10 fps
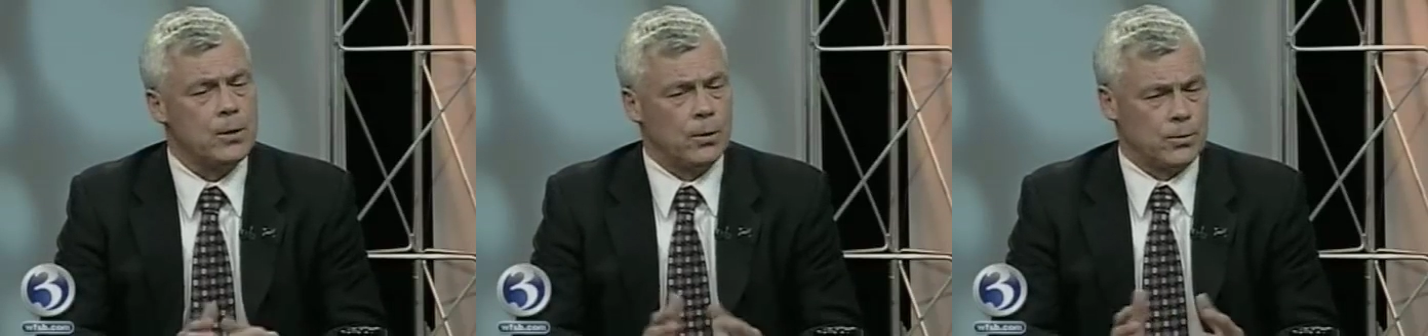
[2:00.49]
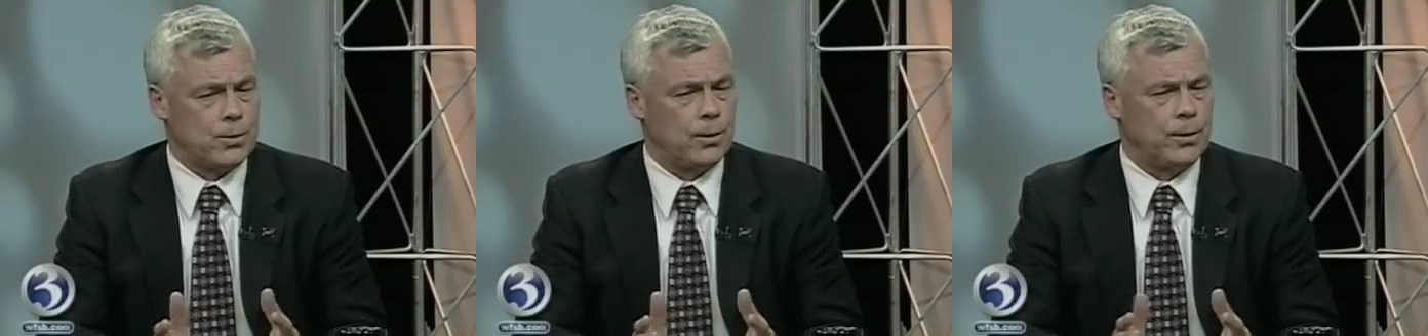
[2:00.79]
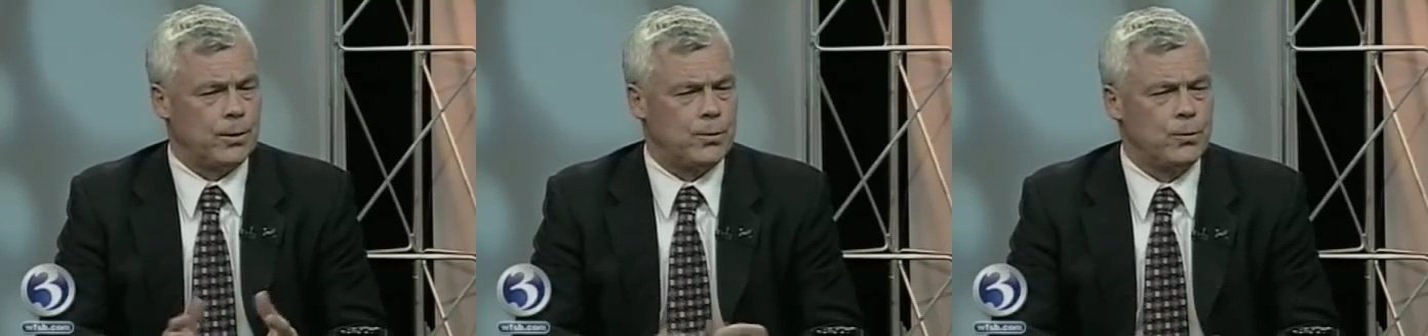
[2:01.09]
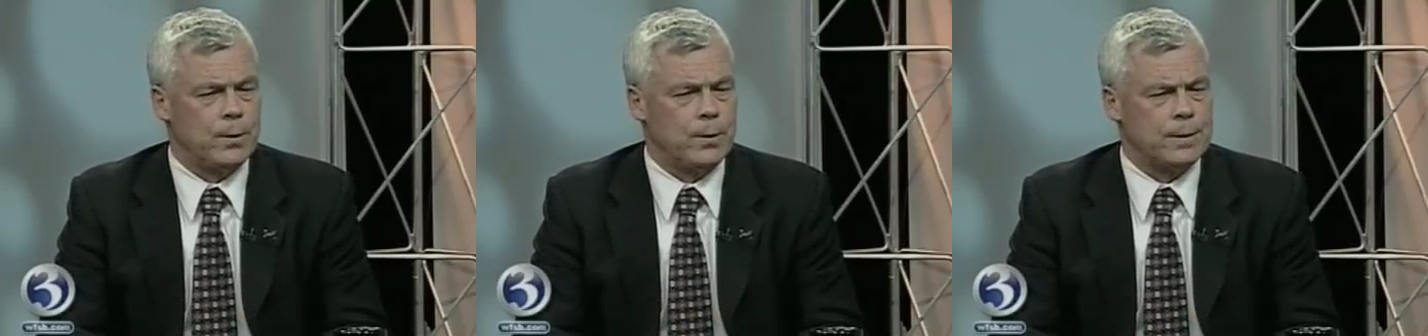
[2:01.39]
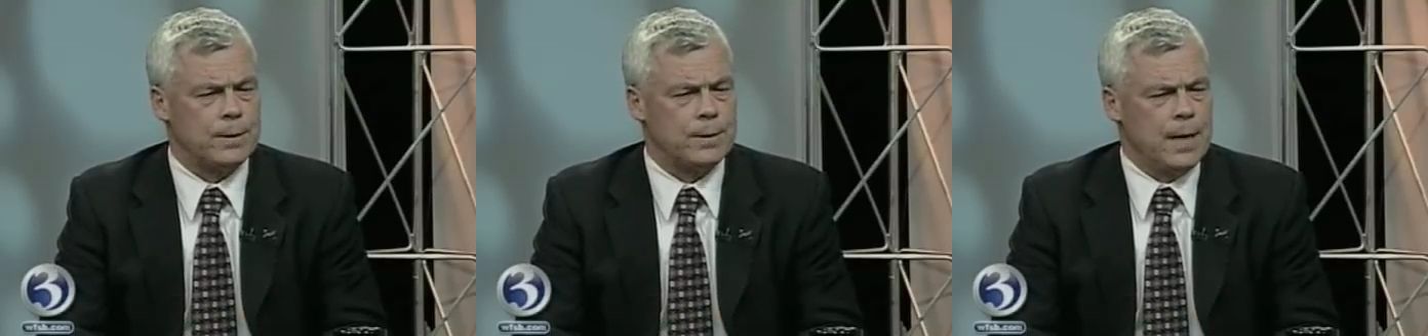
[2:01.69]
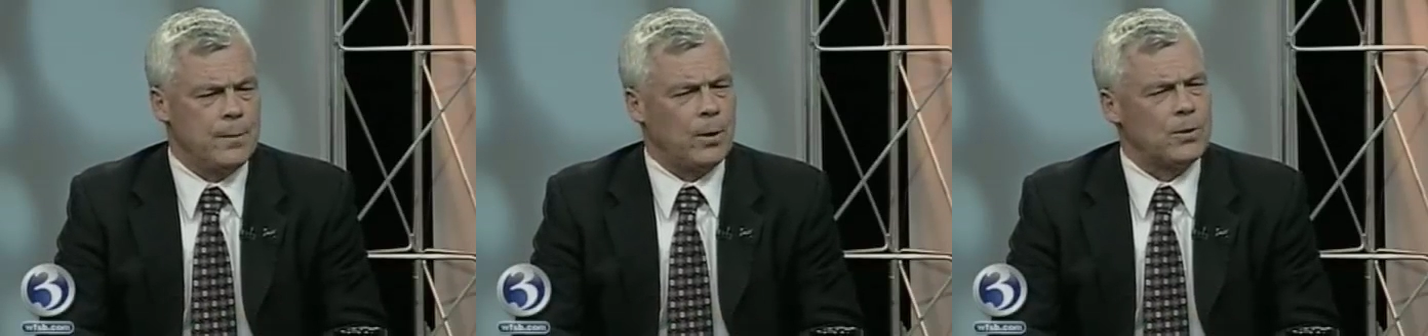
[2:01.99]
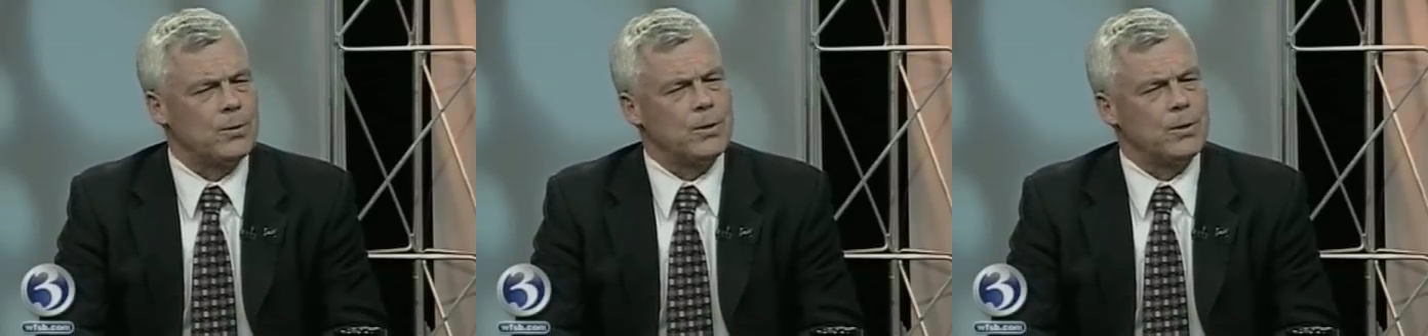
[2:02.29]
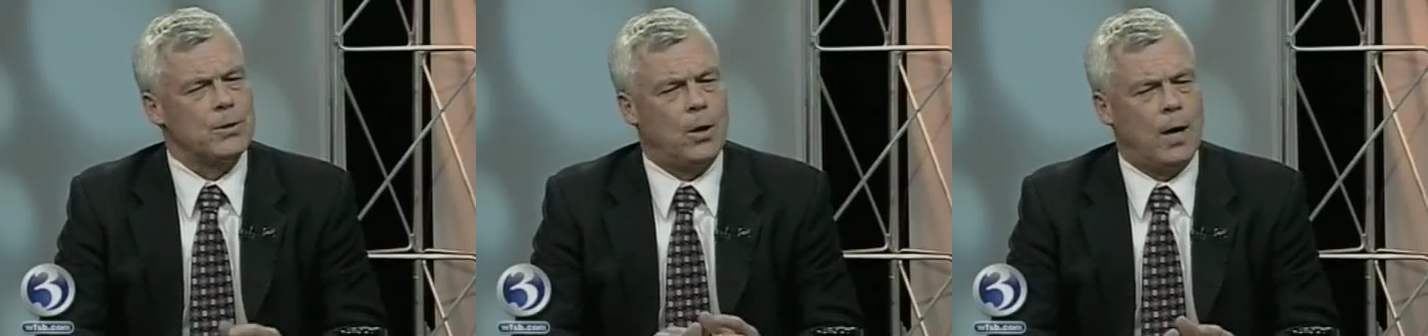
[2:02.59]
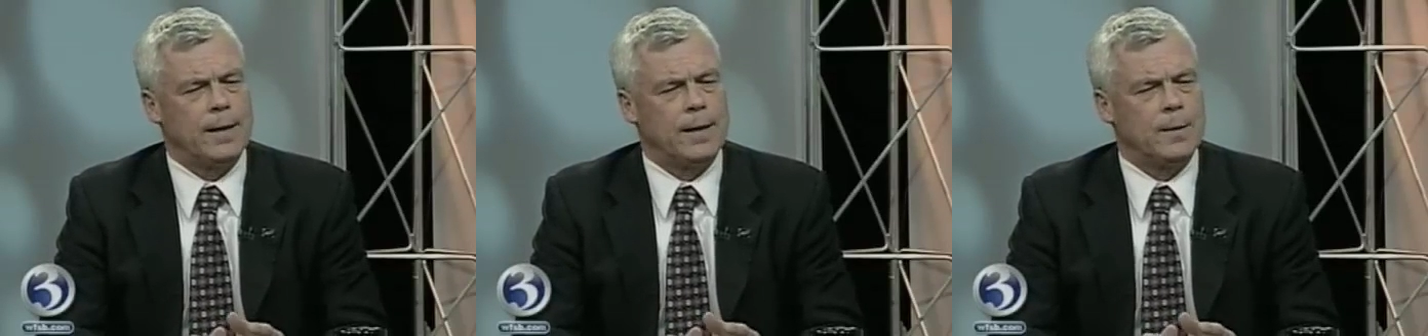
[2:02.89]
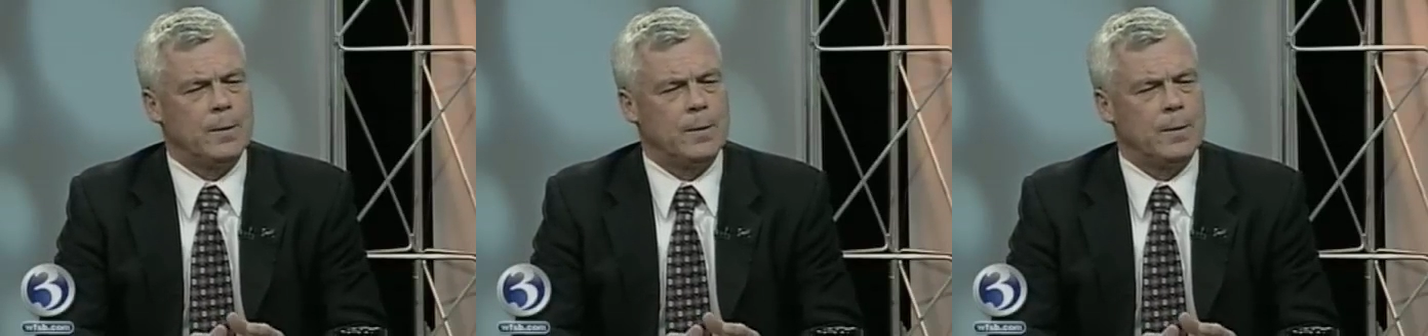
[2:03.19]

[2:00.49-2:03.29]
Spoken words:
Those are certainly two big ones, but also just talking to